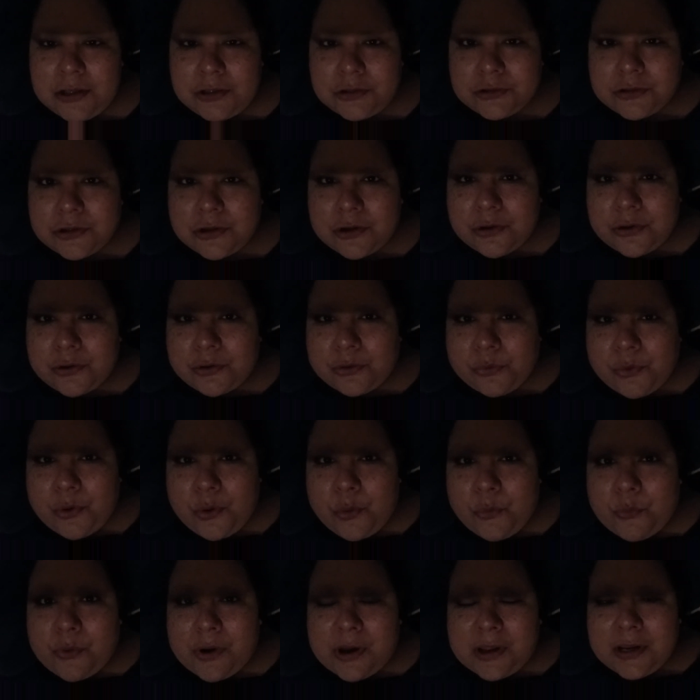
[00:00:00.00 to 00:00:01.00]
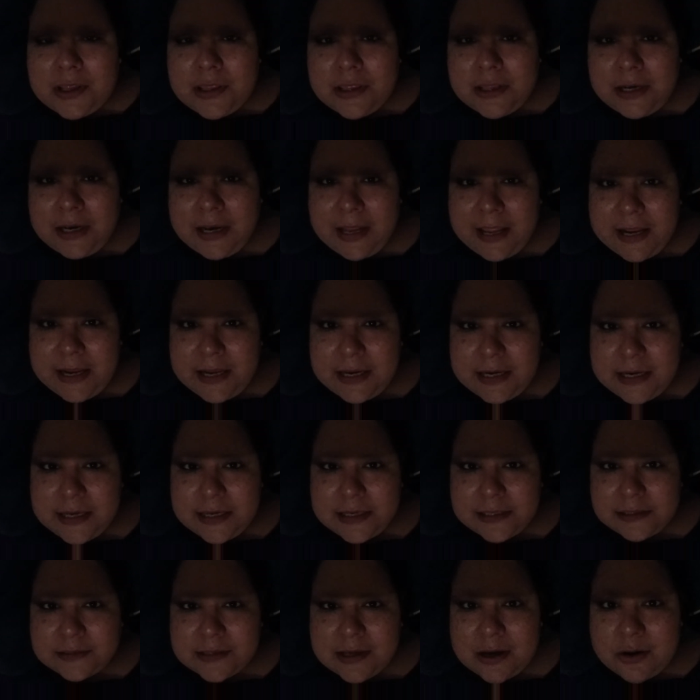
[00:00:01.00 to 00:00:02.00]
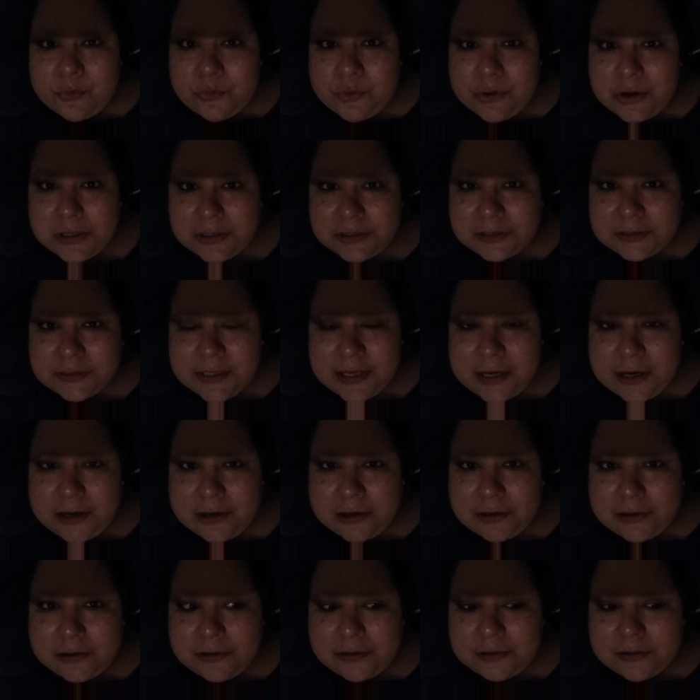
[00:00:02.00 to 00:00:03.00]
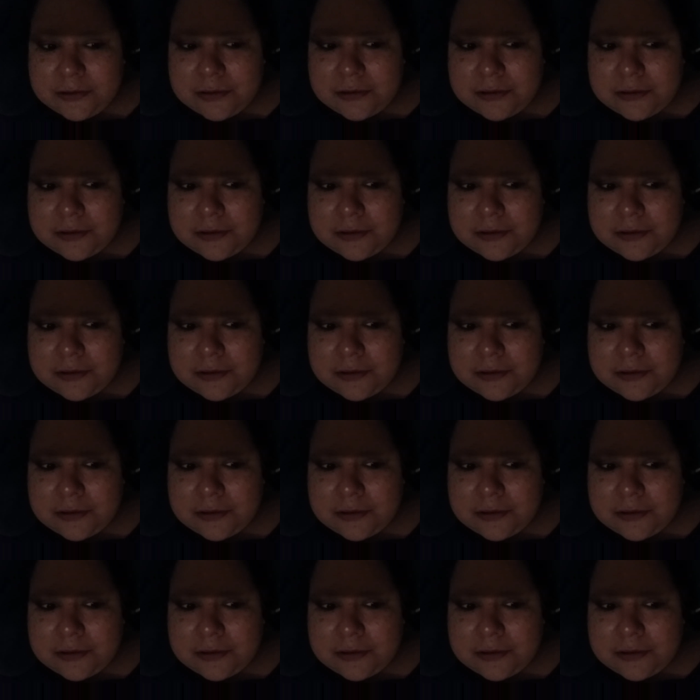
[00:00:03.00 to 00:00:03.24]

so one of the ladies that works there